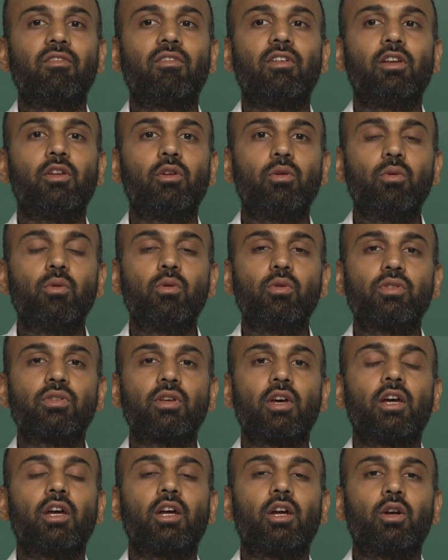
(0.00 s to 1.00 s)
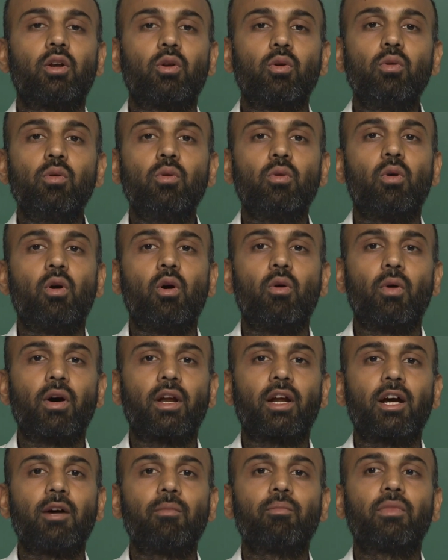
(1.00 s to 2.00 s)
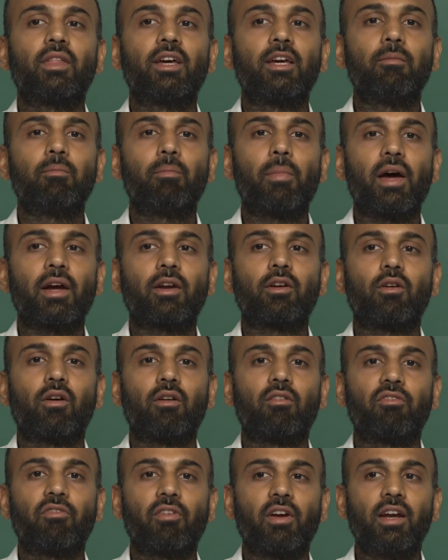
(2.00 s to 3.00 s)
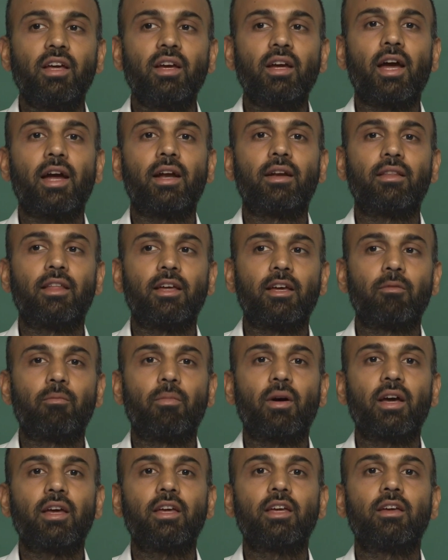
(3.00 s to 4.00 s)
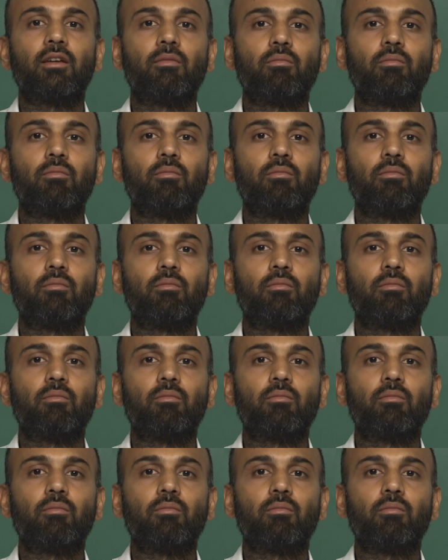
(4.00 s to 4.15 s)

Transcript: we will use to overcome the impact of fading and thereby